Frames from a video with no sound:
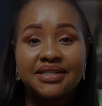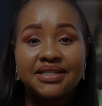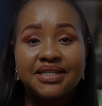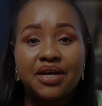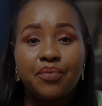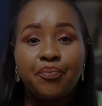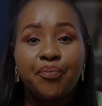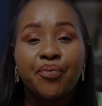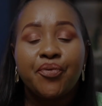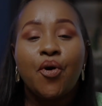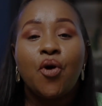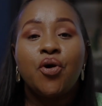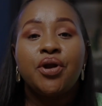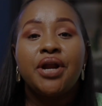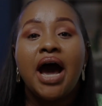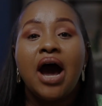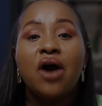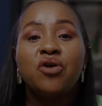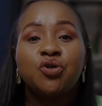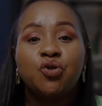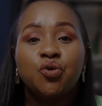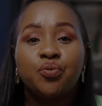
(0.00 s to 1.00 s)
tip on
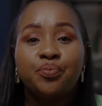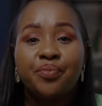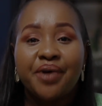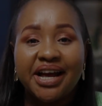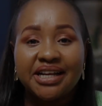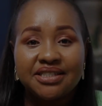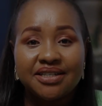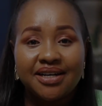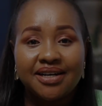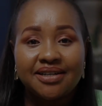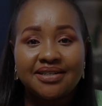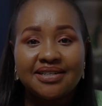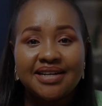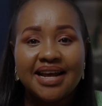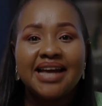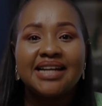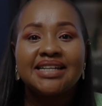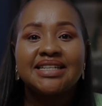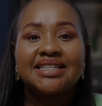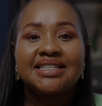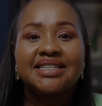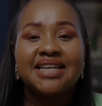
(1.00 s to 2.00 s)
how to budget
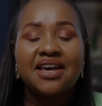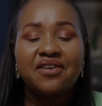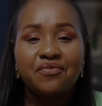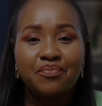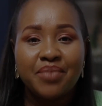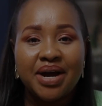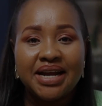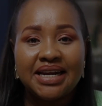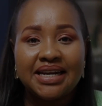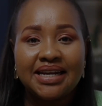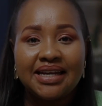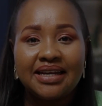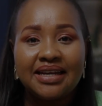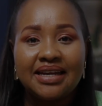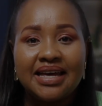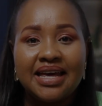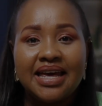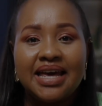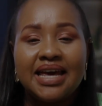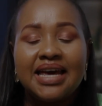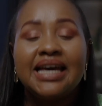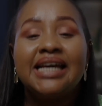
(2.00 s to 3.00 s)
and save money
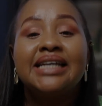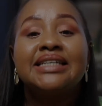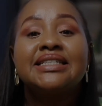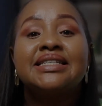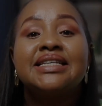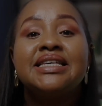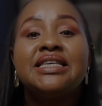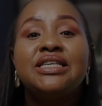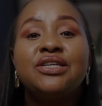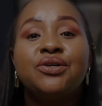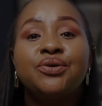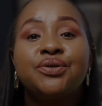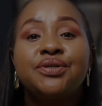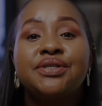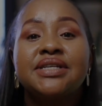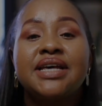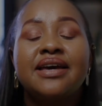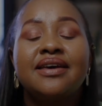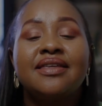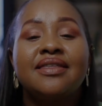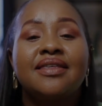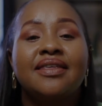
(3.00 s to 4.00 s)
is
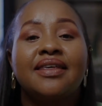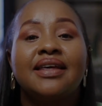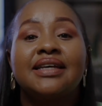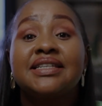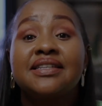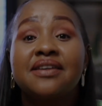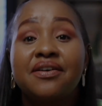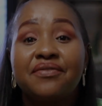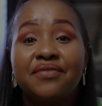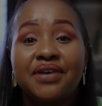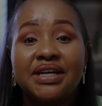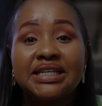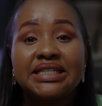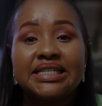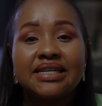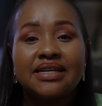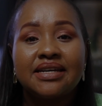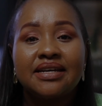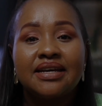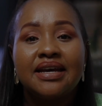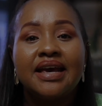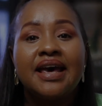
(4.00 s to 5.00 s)
using the
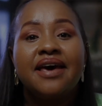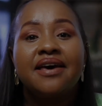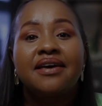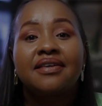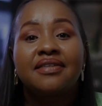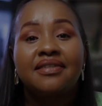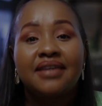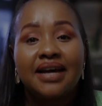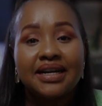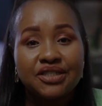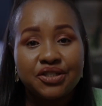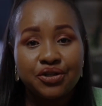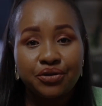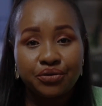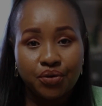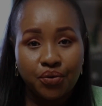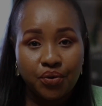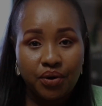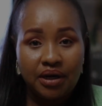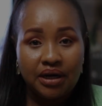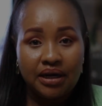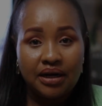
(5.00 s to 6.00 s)
70-30
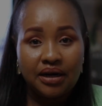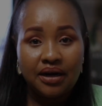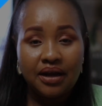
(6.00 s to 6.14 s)
rule.